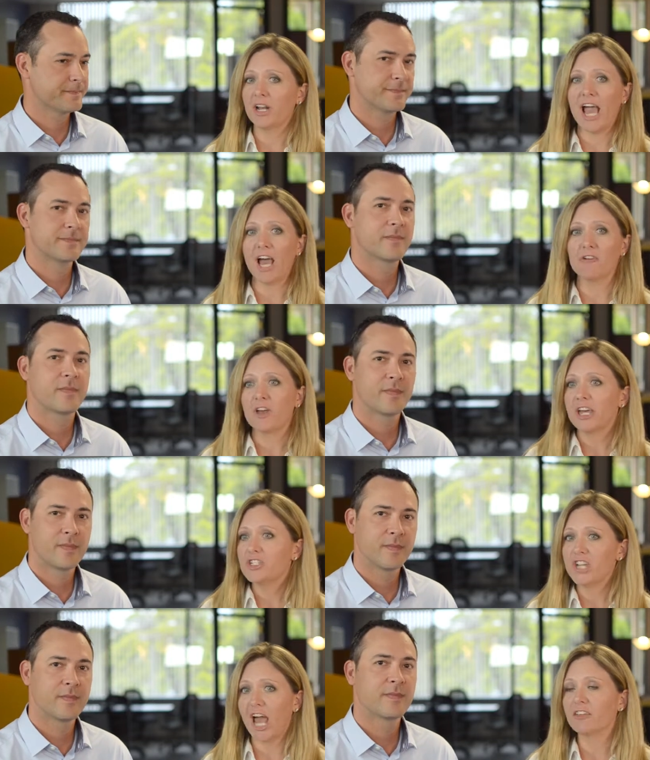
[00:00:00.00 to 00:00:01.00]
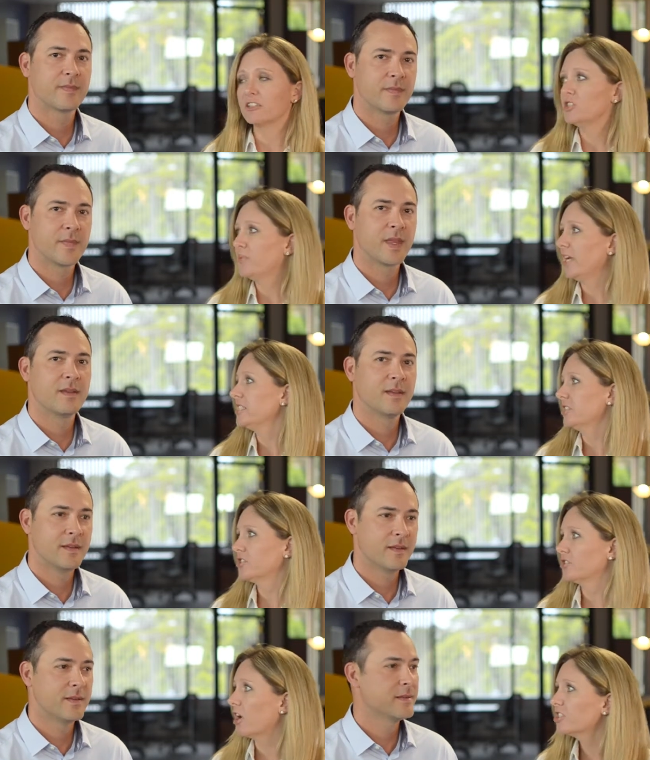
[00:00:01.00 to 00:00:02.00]
Speaker 1: to have challenge based
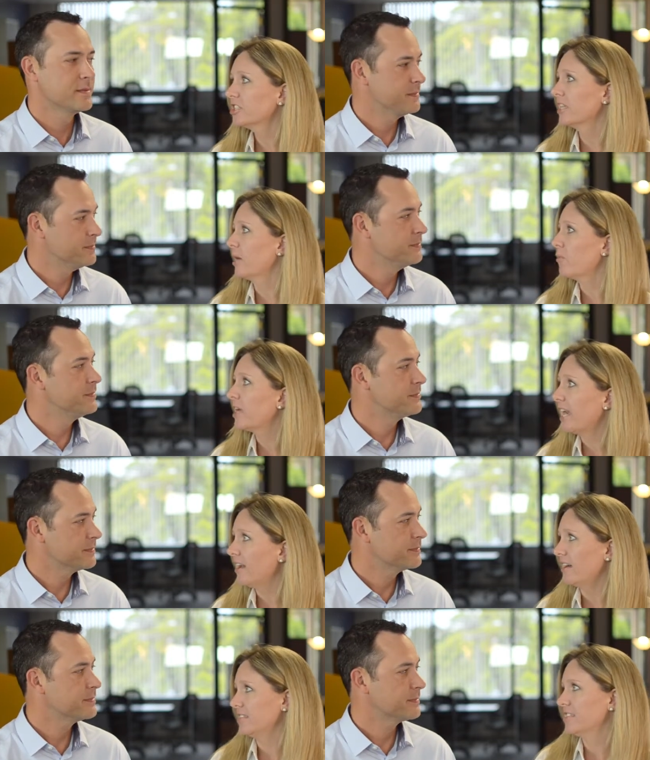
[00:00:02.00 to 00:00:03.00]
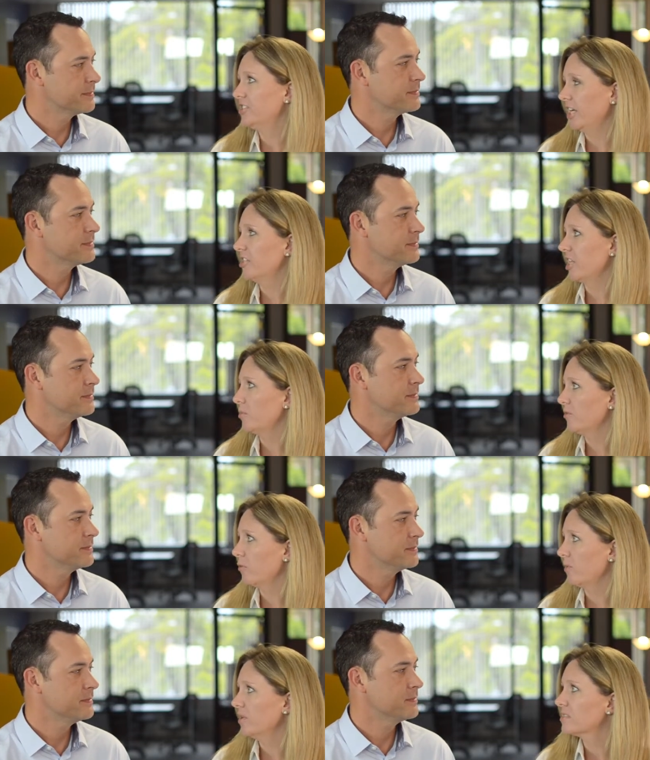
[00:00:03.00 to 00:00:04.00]
instruction that mm. will get us to change that
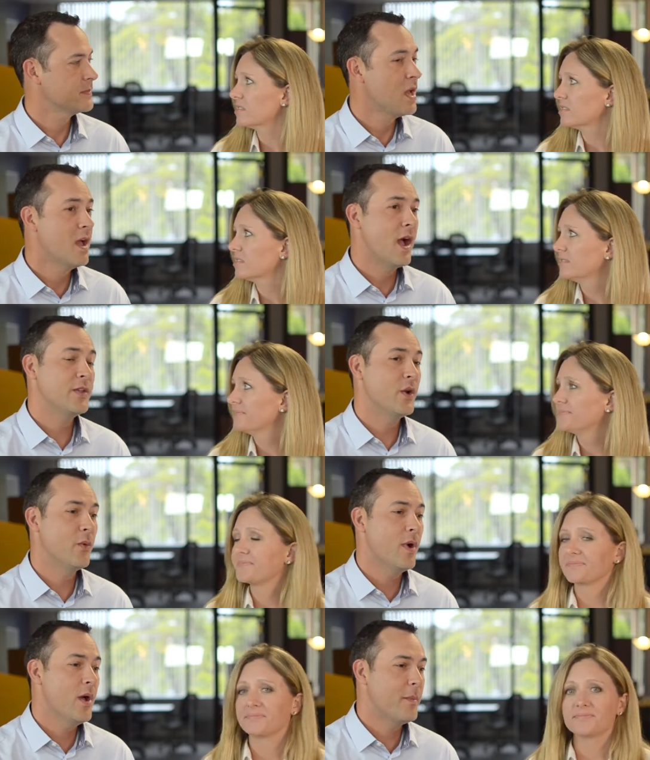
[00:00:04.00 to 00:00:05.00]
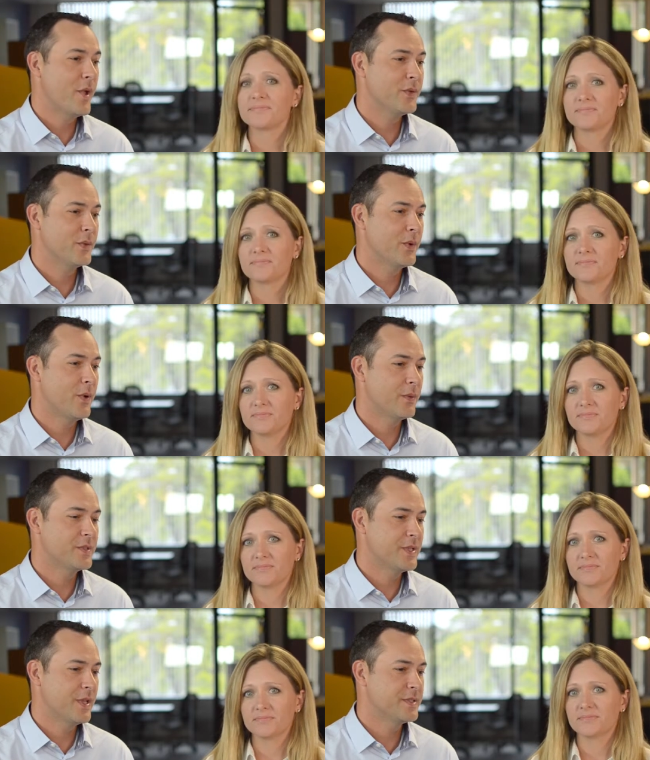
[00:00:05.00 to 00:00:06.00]
performance.
Speaker 2: You know, Michael
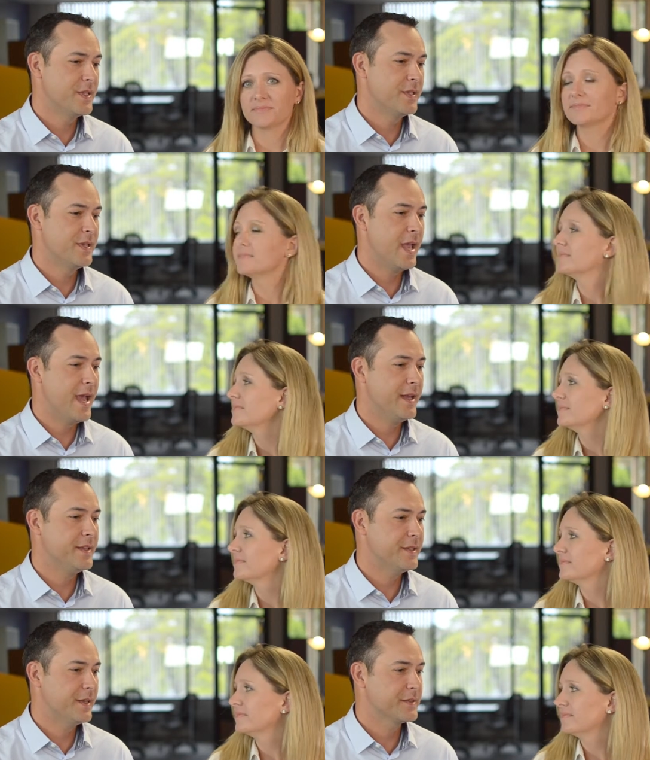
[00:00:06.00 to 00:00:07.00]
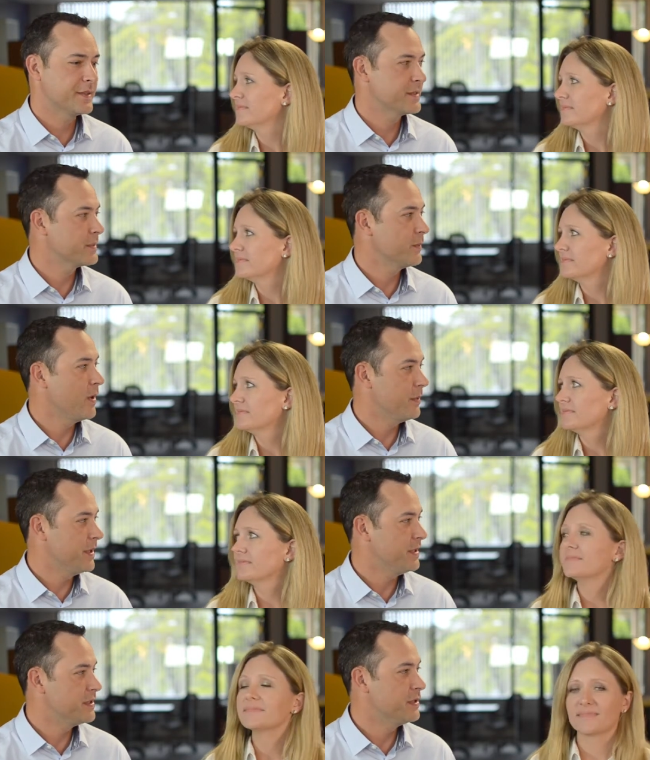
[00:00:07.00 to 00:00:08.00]
always says that ADDIE tells us what we
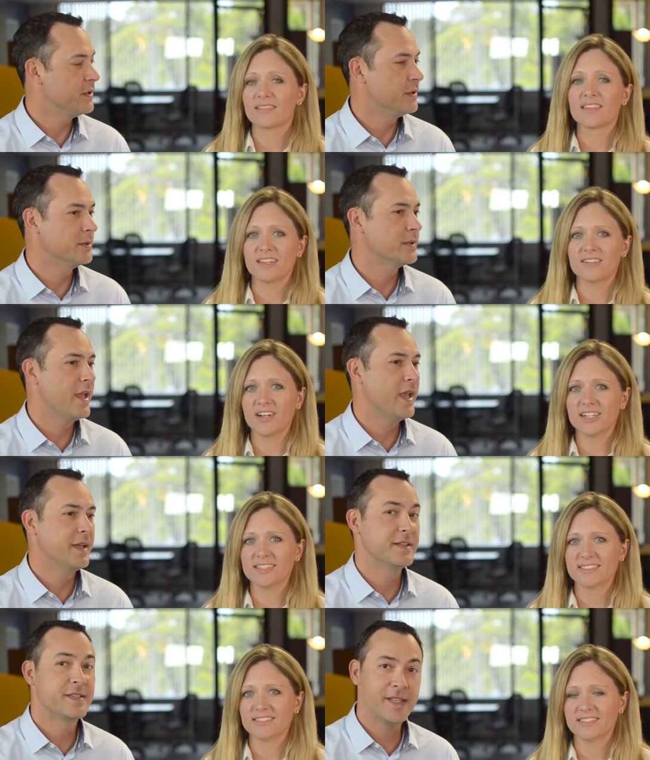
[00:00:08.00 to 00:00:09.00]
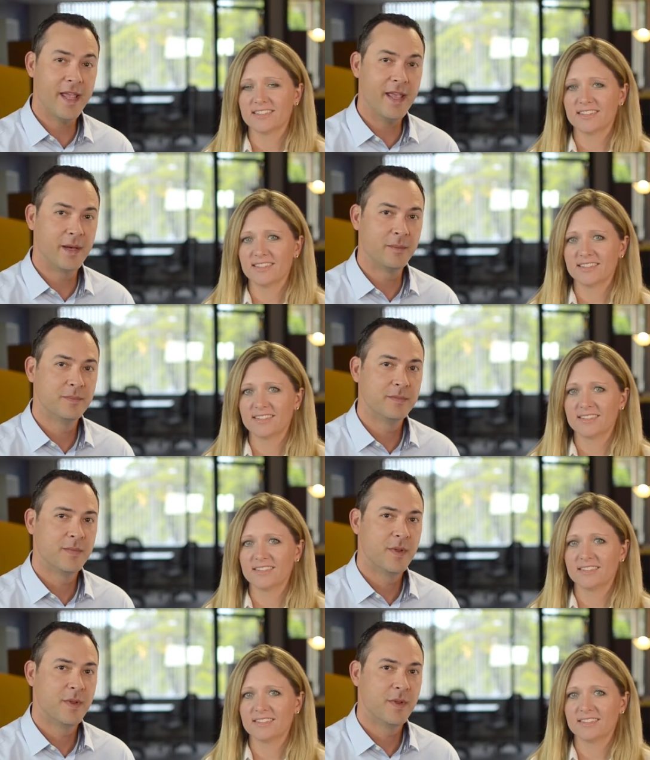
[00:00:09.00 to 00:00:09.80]
need to do, and SAM